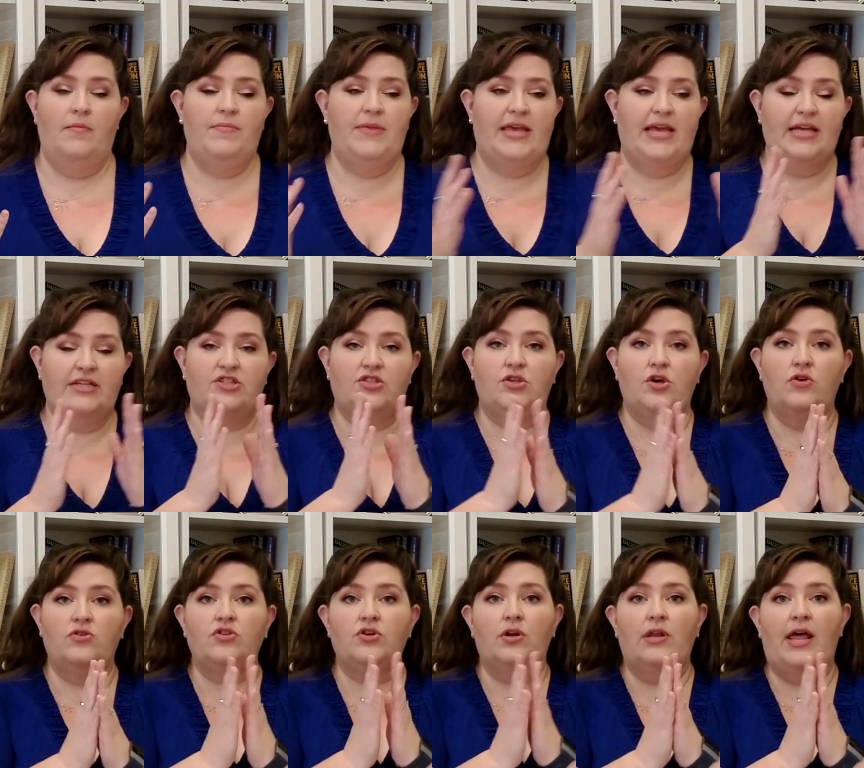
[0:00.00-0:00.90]
Because
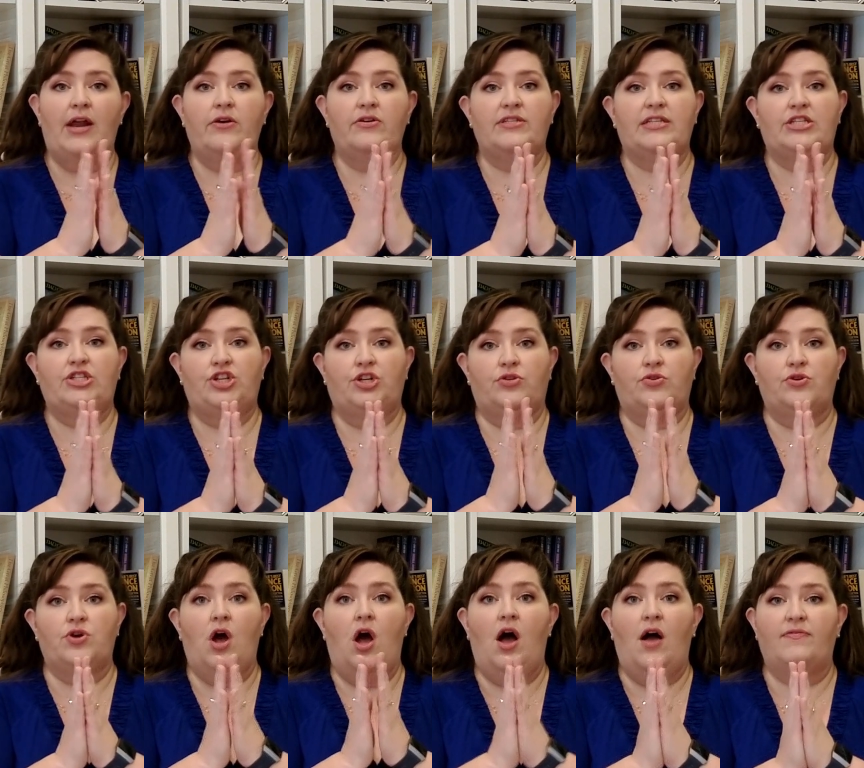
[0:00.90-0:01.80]
those are letters that
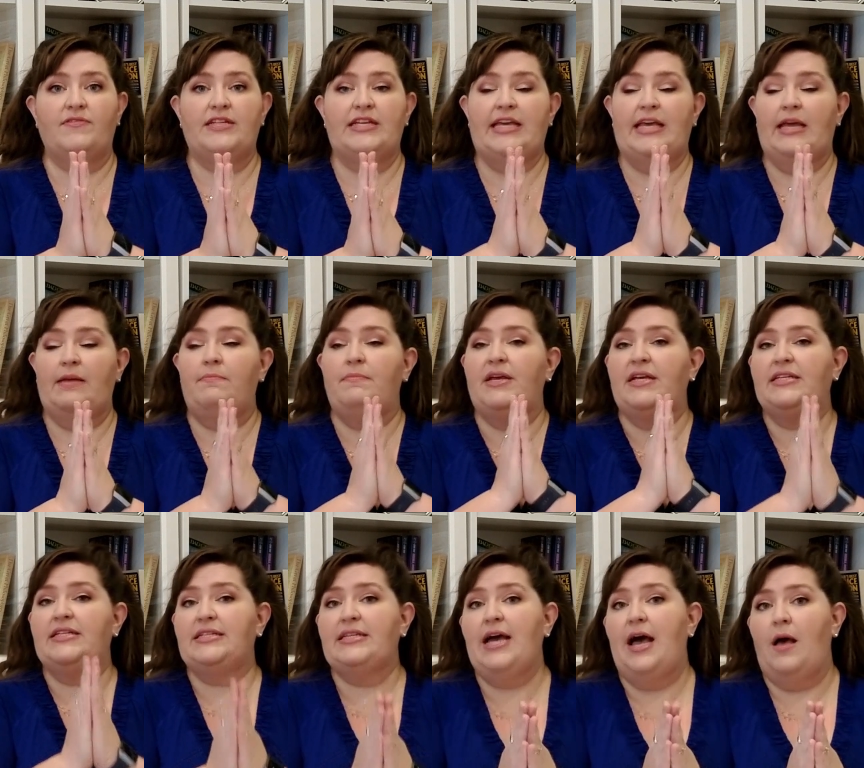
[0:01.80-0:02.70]
children often get
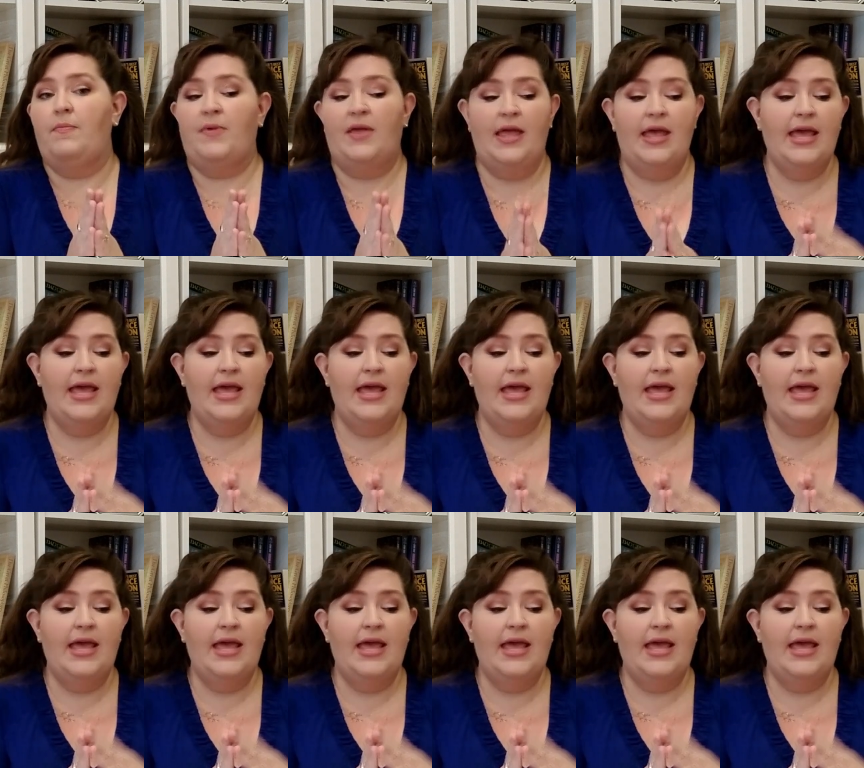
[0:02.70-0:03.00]
mixed up.